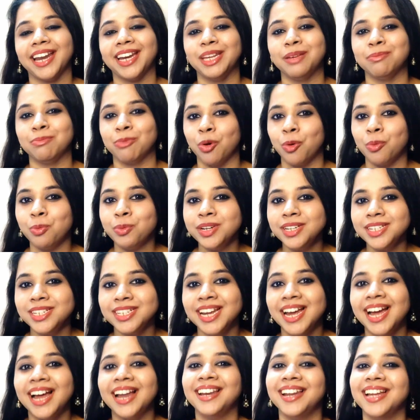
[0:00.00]
any moment,
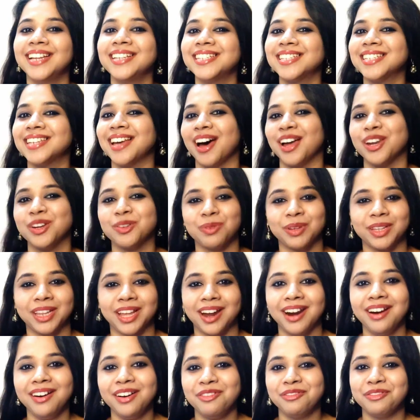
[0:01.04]
let's start with
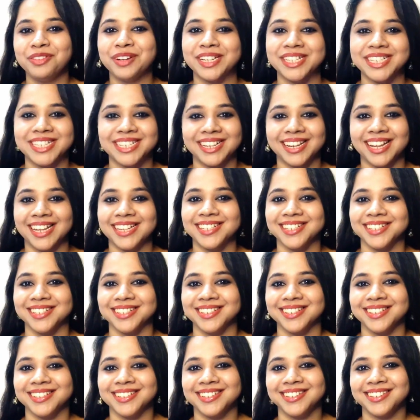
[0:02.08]
our first
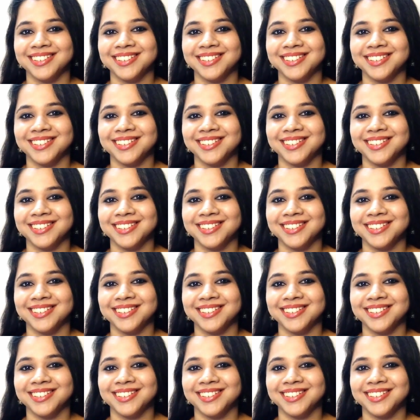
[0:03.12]
lesson.